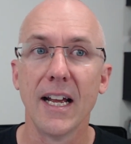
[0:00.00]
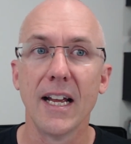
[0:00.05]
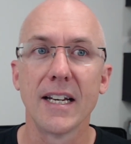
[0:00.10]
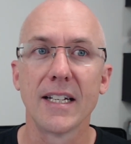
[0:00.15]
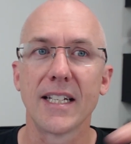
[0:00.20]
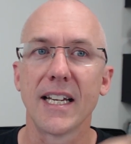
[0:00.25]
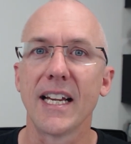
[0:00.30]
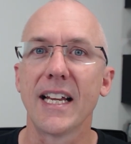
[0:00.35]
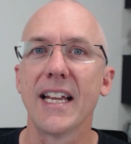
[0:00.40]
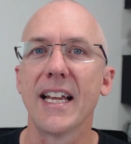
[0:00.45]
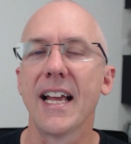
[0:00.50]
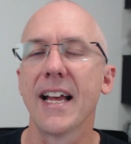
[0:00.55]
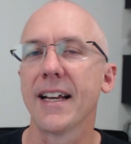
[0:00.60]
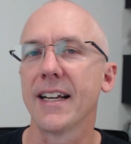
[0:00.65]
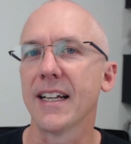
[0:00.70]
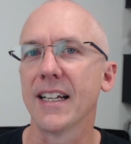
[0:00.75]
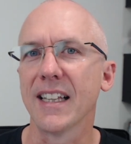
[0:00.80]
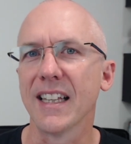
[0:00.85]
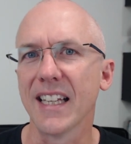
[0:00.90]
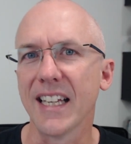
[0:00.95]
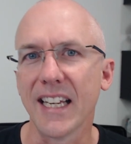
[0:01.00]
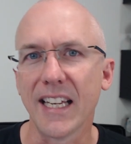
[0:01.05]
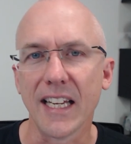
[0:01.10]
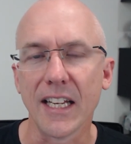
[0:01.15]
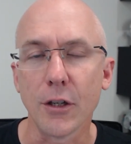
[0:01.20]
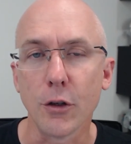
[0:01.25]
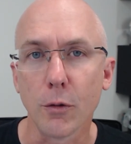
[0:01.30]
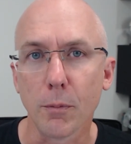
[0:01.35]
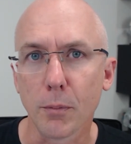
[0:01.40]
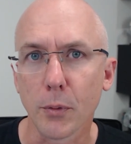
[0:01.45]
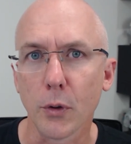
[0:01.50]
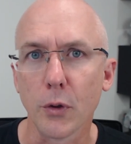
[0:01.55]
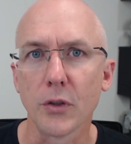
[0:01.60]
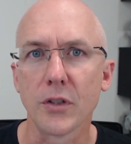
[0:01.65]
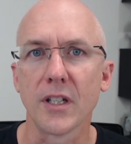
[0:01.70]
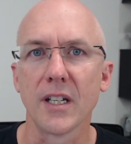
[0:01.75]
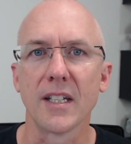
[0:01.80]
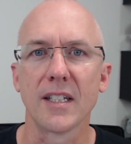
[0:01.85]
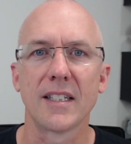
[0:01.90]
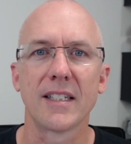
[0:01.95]
taking out a leak in your
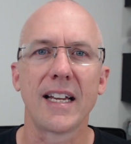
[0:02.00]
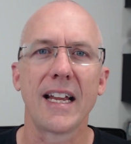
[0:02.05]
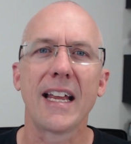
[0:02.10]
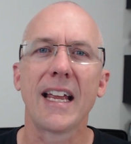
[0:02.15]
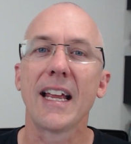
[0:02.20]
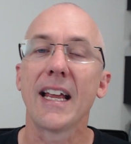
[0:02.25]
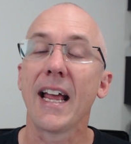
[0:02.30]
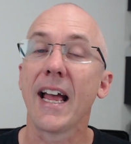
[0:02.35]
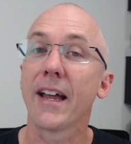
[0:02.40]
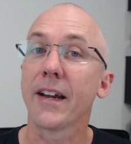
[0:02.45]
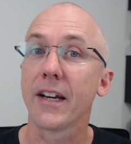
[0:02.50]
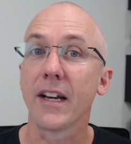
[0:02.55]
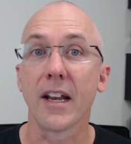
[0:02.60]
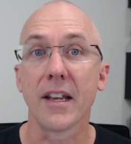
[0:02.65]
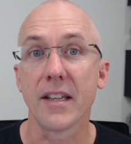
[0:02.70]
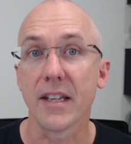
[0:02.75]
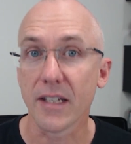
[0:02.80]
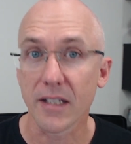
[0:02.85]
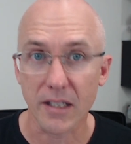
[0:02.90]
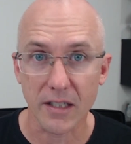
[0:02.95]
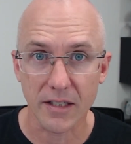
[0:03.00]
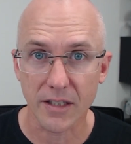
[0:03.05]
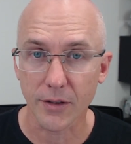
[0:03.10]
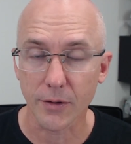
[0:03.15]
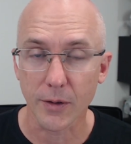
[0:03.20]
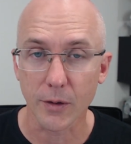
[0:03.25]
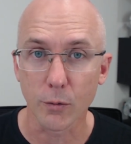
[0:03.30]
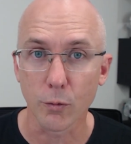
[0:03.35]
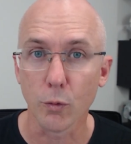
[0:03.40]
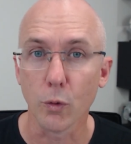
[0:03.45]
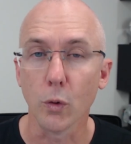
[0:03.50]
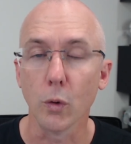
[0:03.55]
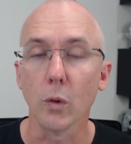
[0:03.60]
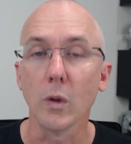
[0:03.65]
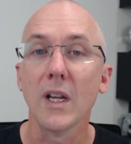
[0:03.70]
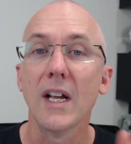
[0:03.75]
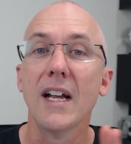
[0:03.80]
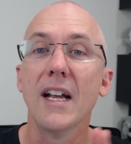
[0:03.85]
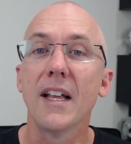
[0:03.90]
process, taking out an unnecessary rule.